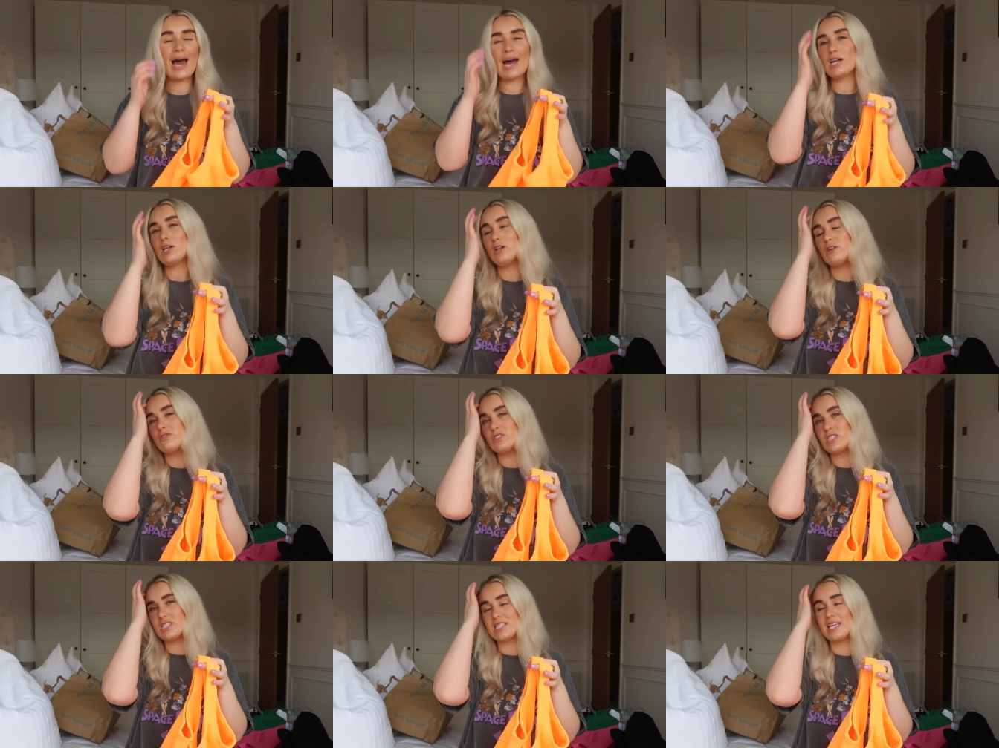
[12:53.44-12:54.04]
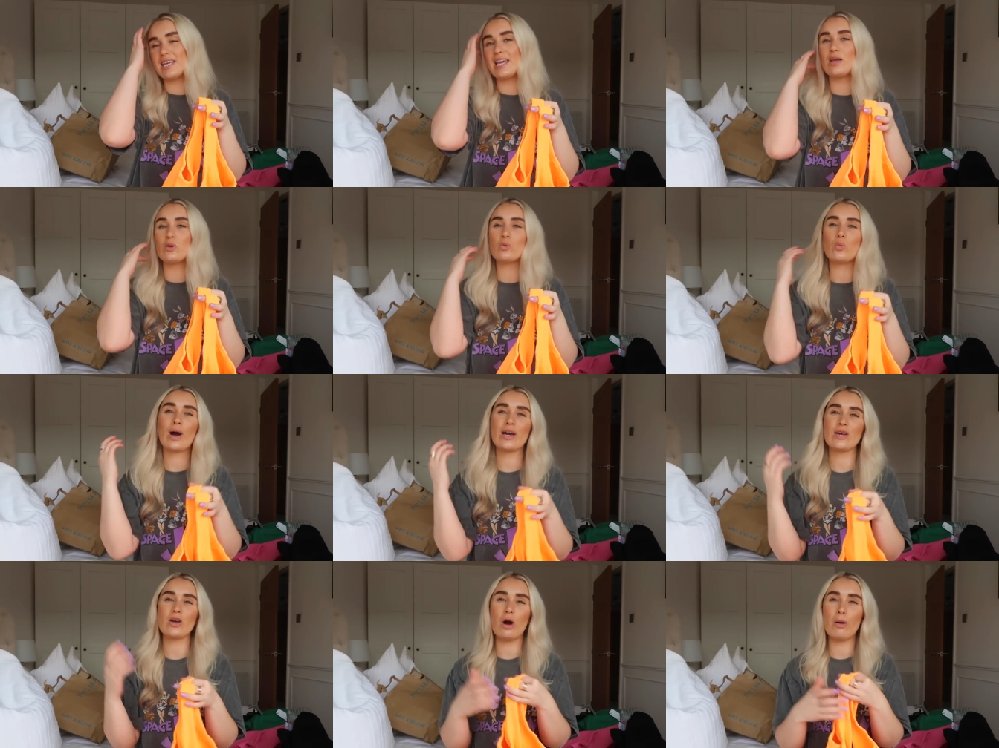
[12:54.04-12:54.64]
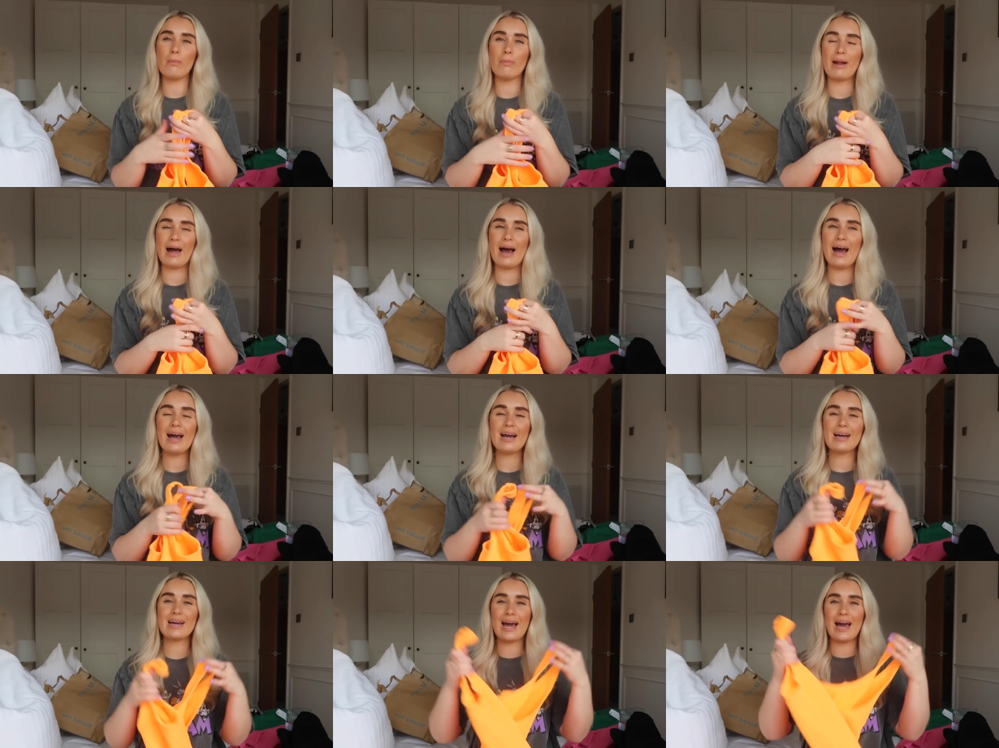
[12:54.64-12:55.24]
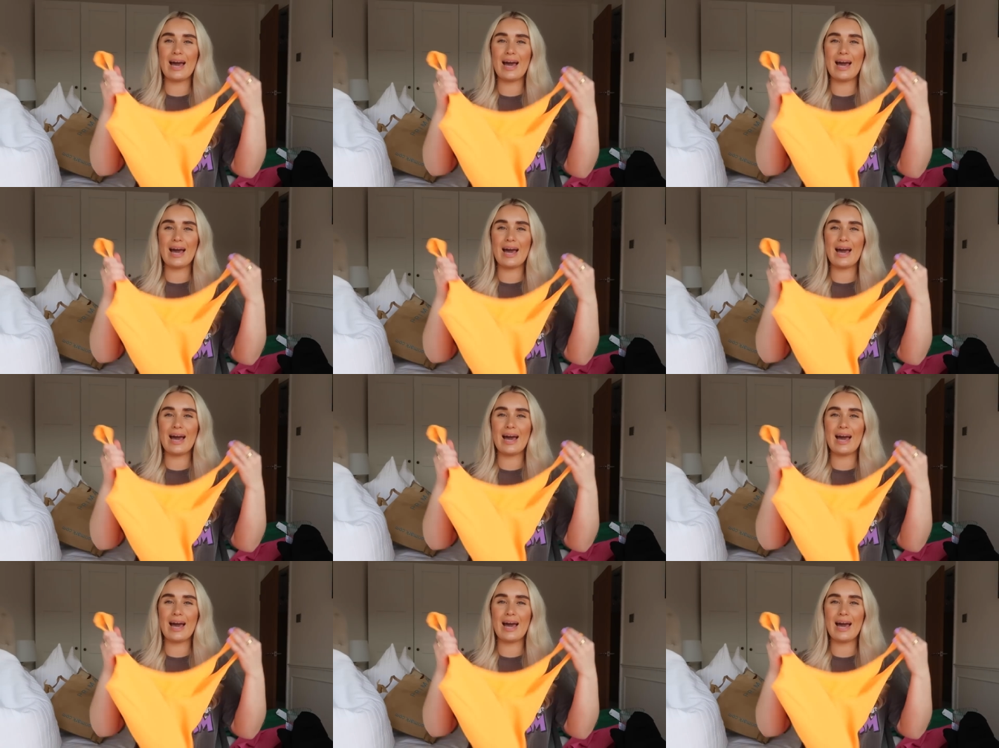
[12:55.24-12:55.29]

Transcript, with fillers: I'd love to see it in white or black.